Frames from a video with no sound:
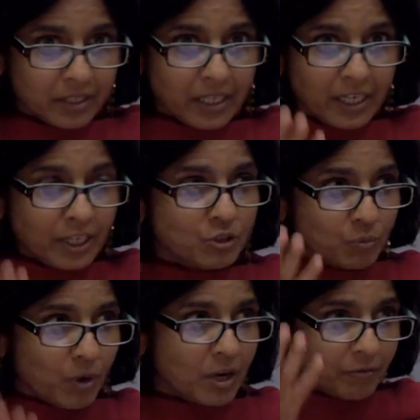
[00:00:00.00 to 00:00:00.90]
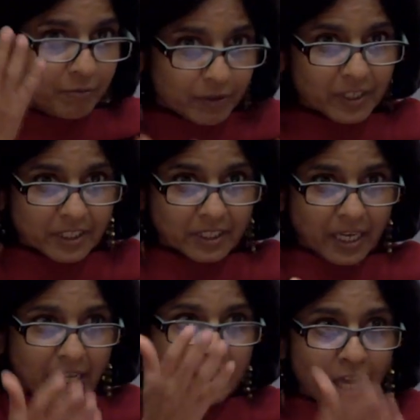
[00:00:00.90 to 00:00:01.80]
they need to work first
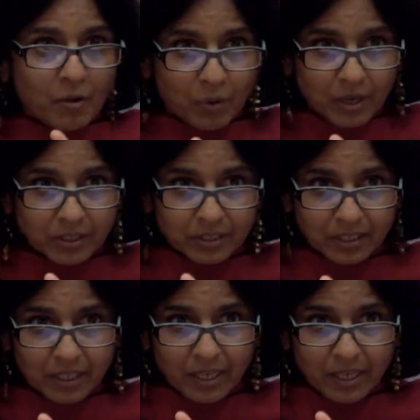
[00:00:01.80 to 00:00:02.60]
in their world.